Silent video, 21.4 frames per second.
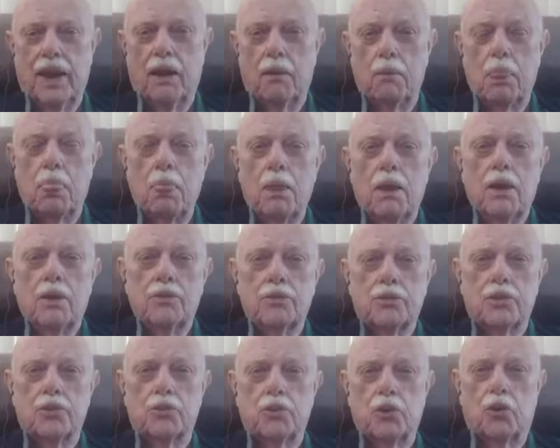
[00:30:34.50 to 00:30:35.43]
Yeah,
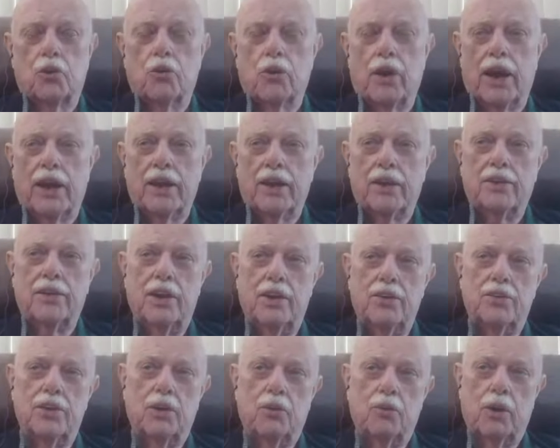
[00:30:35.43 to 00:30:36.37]
it's a Socratic
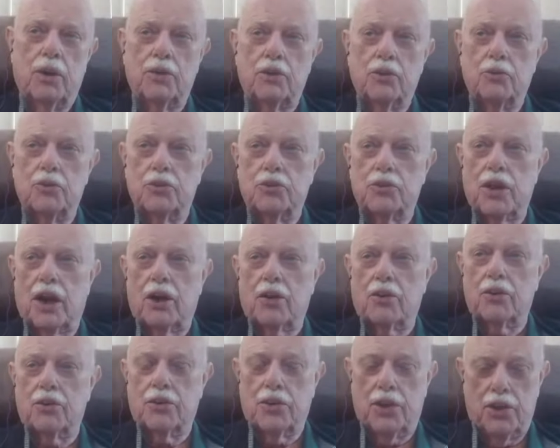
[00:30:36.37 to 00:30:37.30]
teaching question with
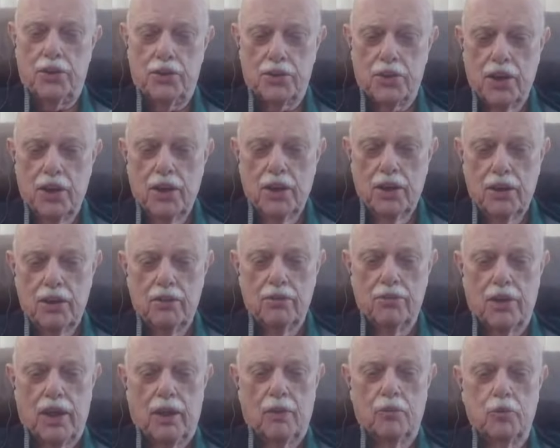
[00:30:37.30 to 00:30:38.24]
Socrates,
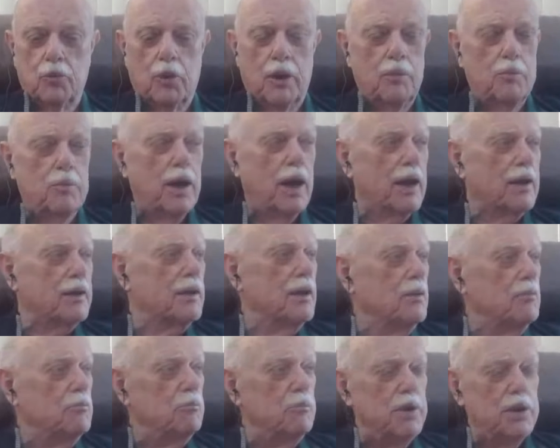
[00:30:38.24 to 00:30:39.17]
developed way back
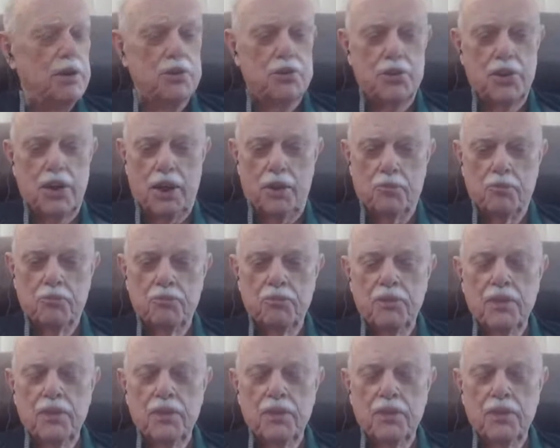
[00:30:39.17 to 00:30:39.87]
BC.